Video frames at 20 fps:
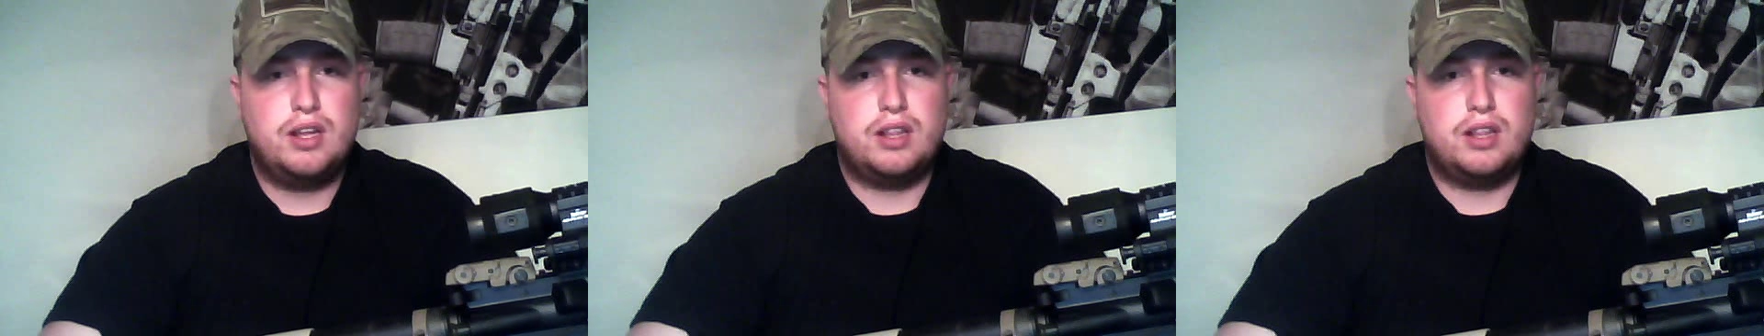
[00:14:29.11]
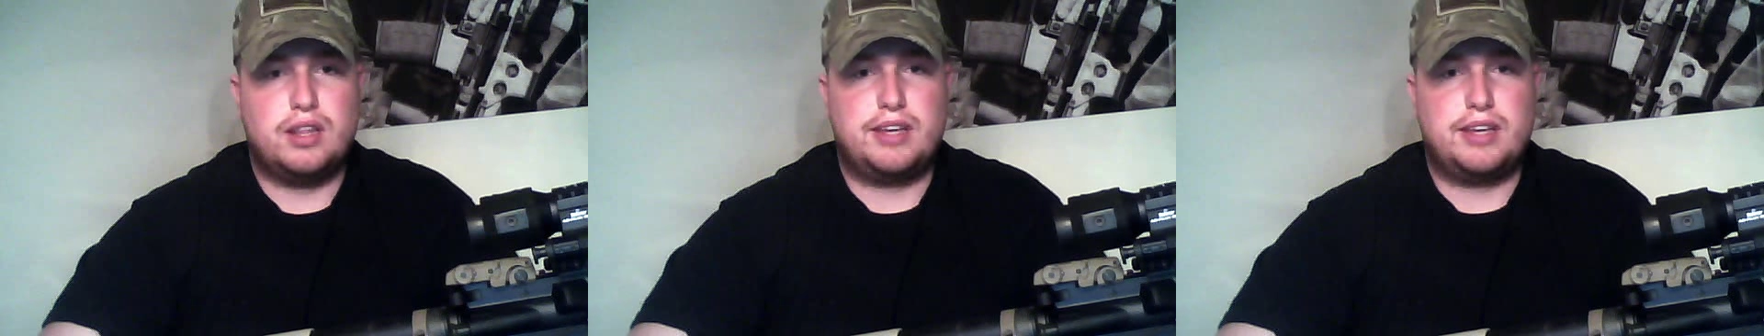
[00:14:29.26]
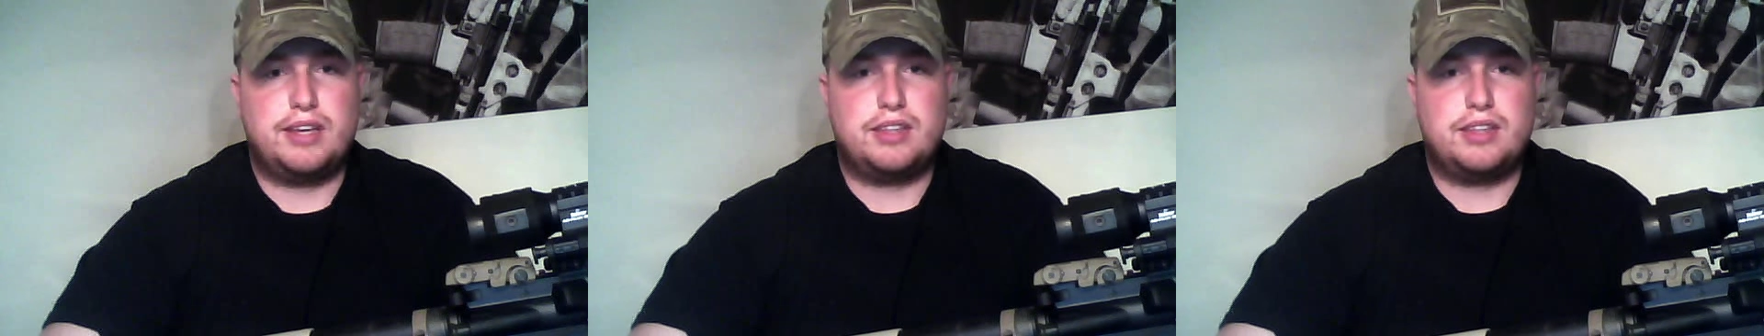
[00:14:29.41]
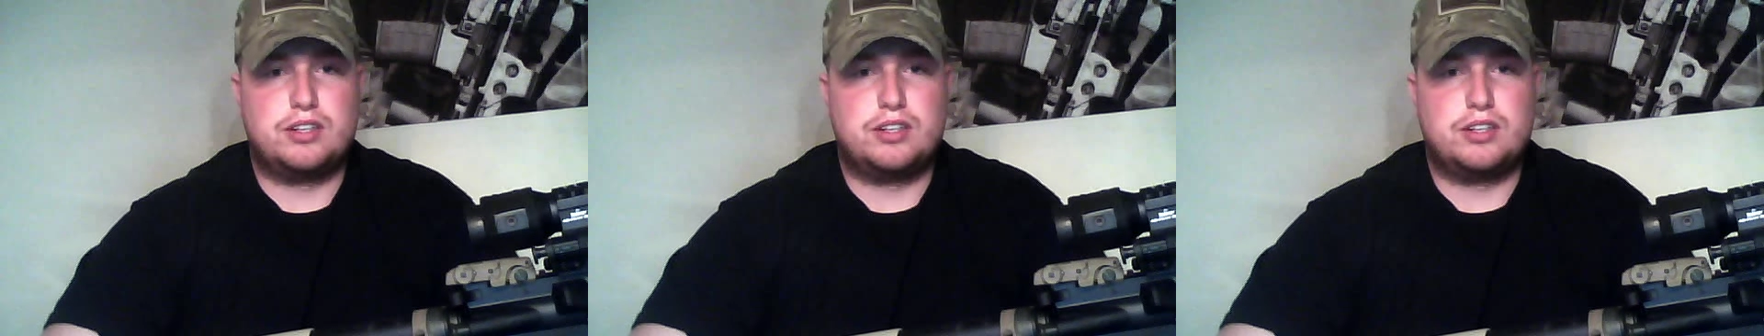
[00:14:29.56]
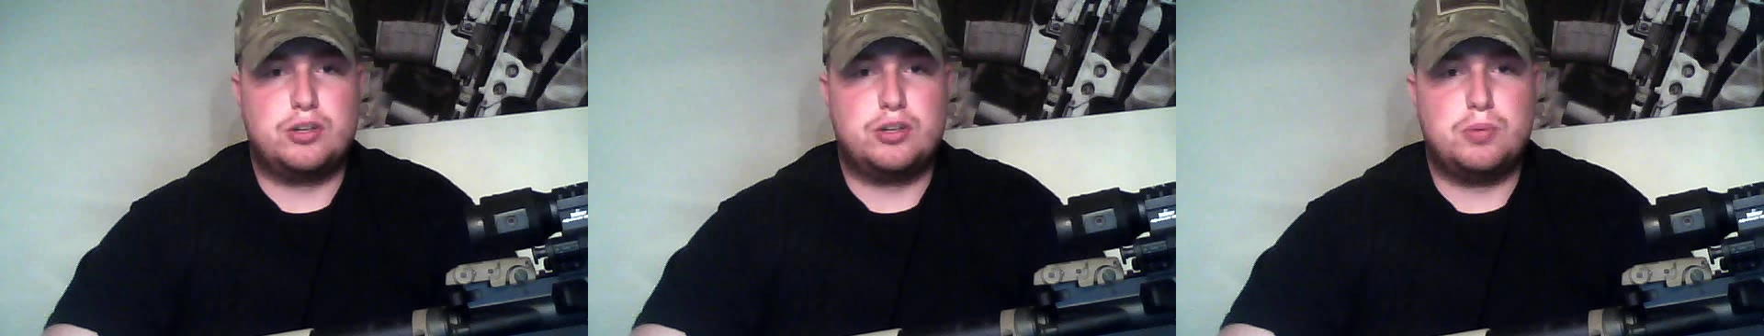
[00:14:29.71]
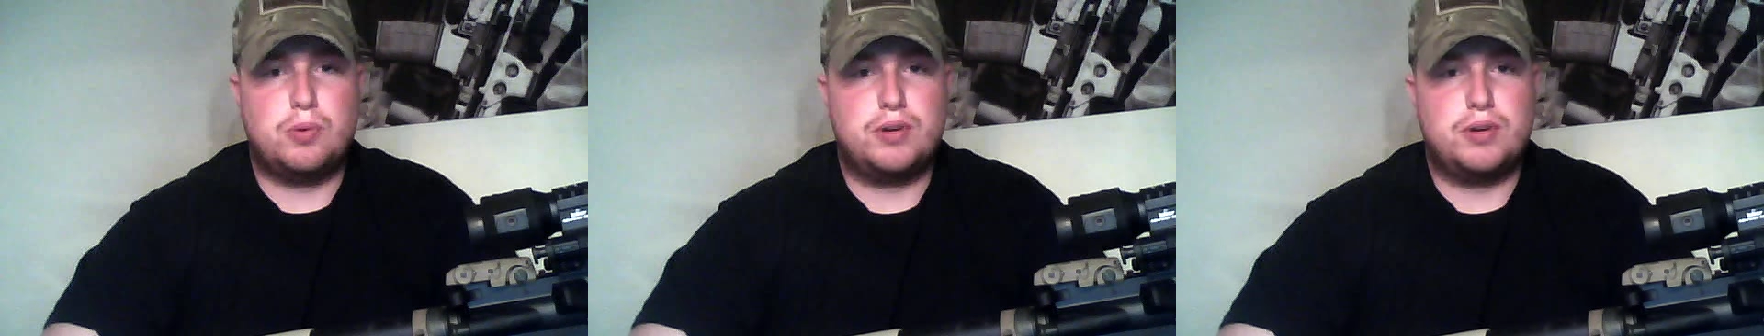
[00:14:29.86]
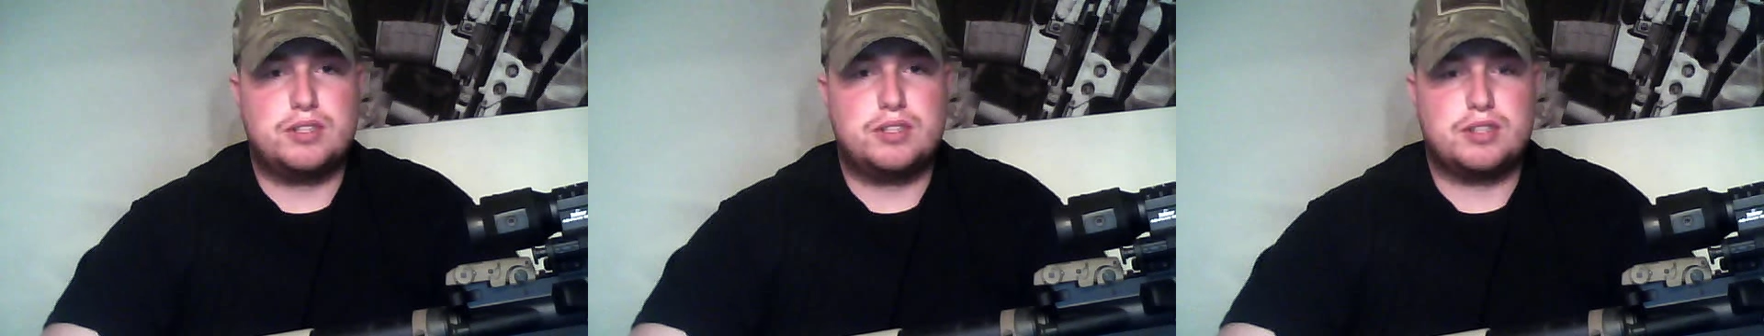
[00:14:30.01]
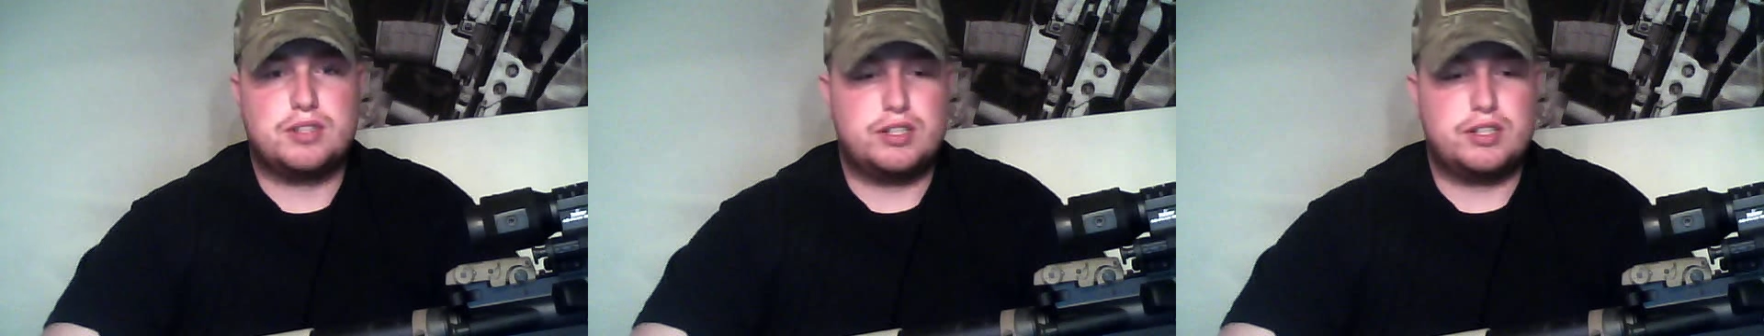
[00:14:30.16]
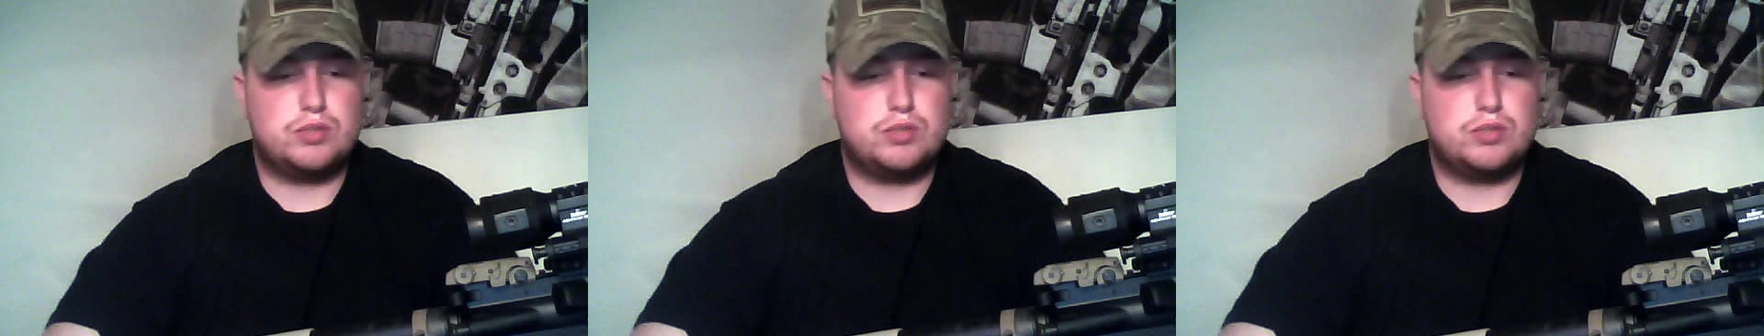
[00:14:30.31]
like their 2-point slings,